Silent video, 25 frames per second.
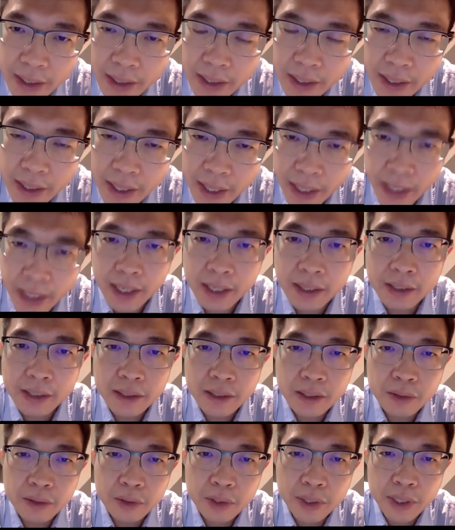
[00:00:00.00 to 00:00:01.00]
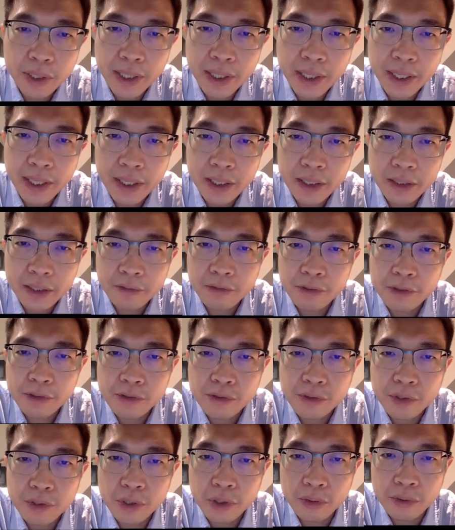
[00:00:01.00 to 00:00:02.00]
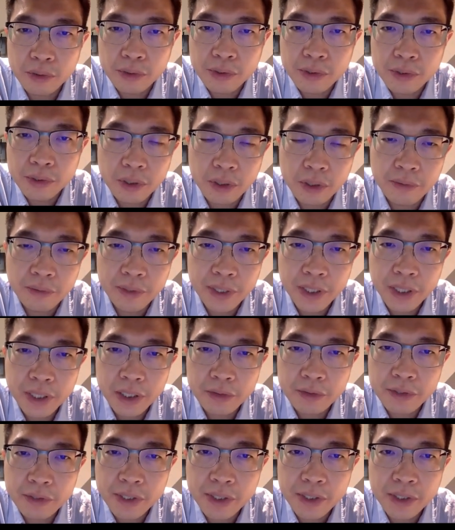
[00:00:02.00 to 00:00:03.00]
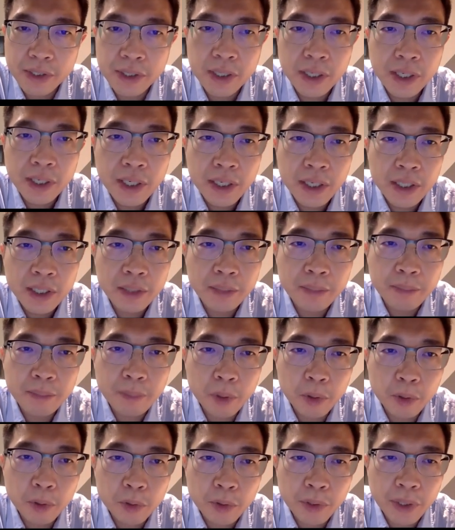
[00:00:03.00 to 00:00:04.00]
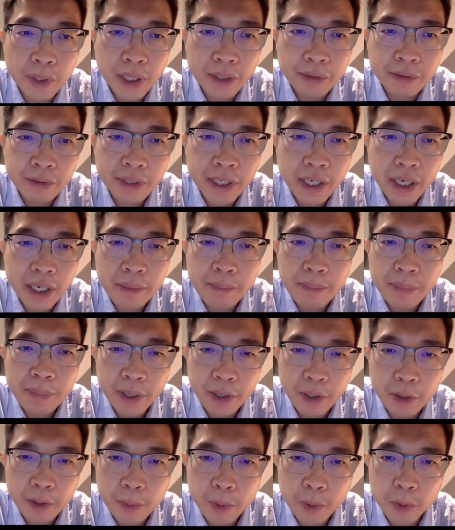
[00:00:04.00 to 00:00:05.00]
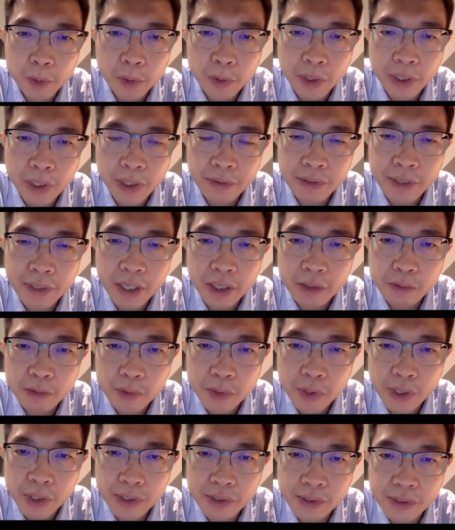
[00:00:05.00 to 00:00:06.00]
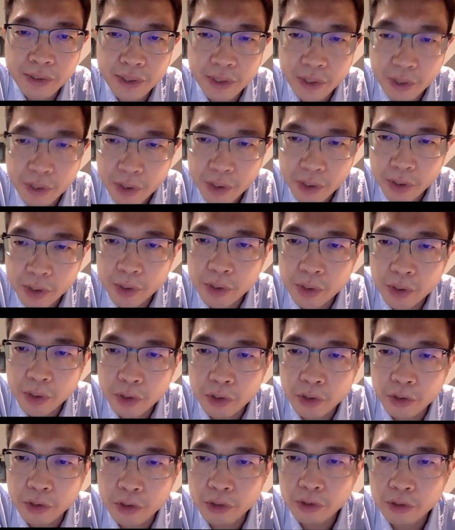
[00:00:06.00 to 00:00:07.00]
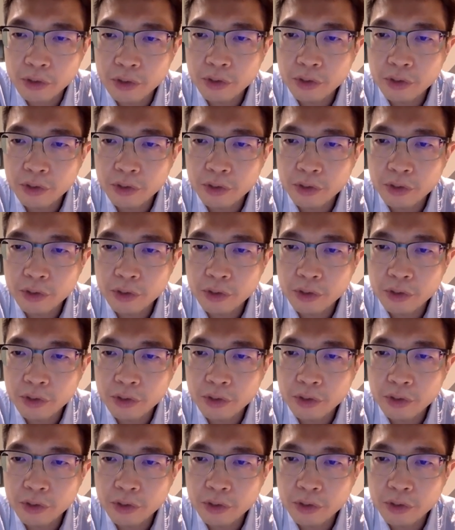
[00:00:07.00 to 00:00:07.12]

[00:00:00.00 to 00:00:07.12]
and looking at different zones. Over here, you see the portal area, periportal area, transitional,